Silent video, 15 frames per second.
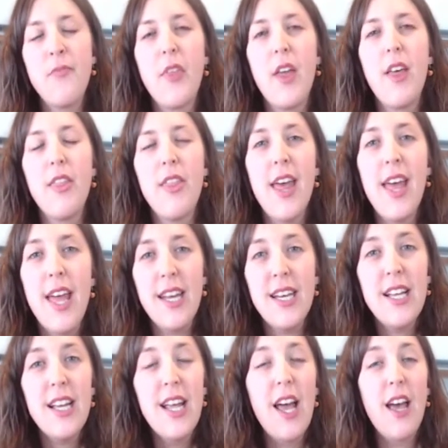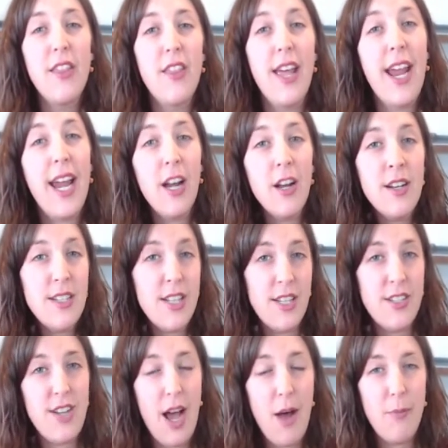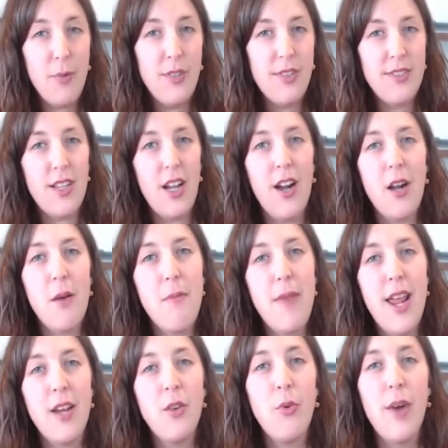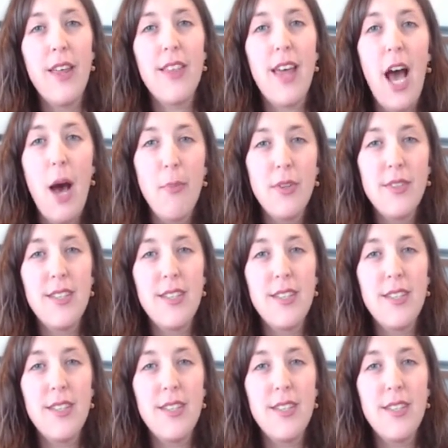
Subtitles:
Then the heritage apples are made with apples that